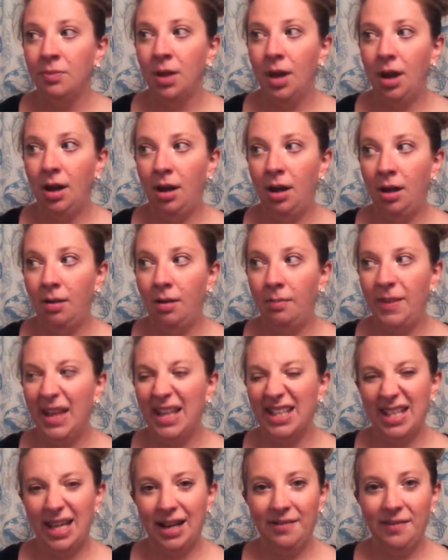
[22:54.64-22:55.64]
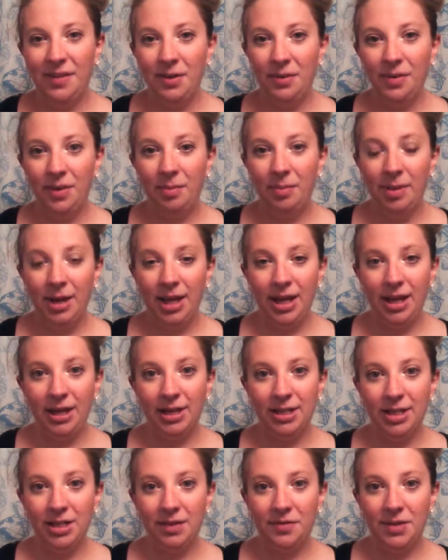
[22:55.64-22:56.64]
that's kind of the only pain
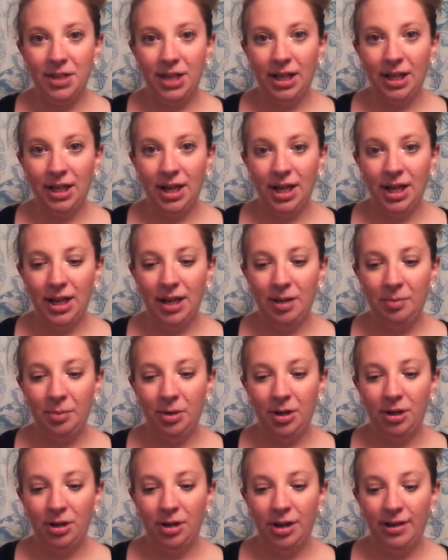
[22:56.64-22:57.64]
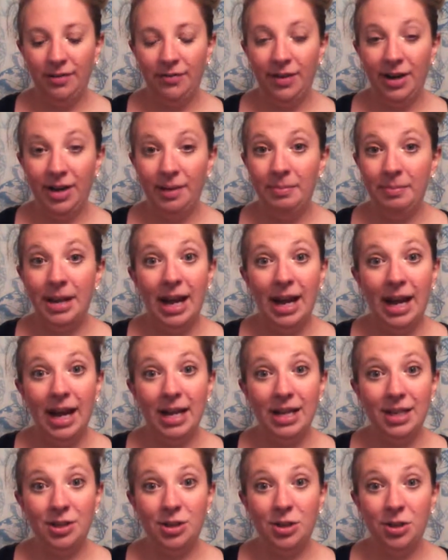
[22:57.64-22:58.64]
is that you have to take it on and put it off. And I'm
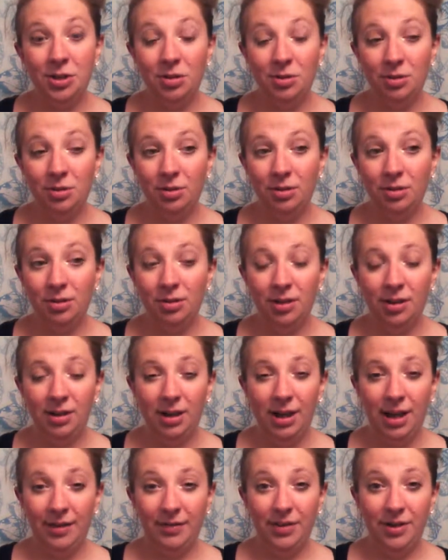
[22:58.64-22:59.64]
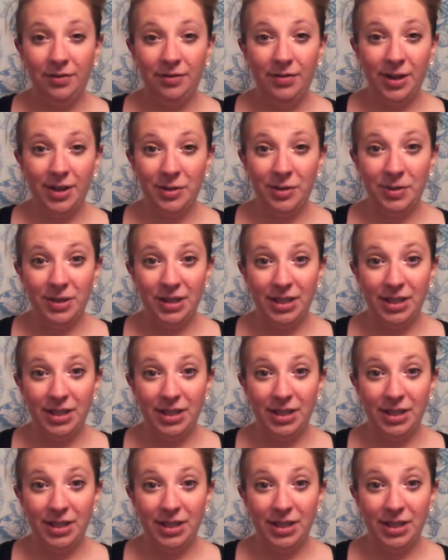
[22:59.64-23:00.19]
not into having to fuss with